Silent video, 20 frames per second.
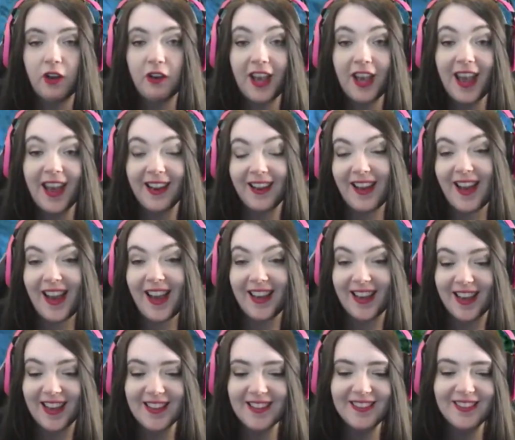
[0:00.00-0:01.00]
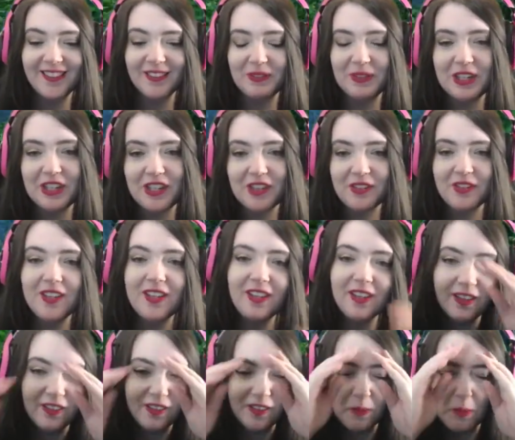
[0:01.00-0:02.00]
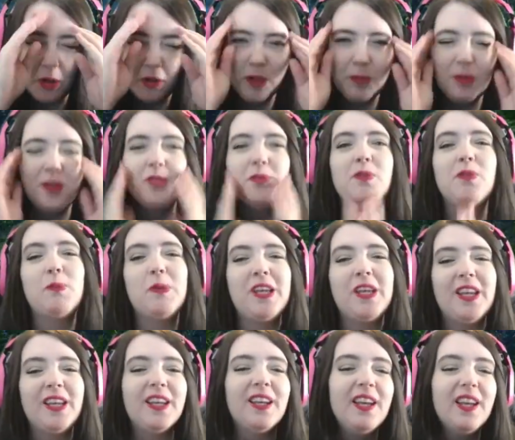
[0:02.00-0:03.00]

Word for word: Okay, hi guys. We're doing some Holy Priest PvP.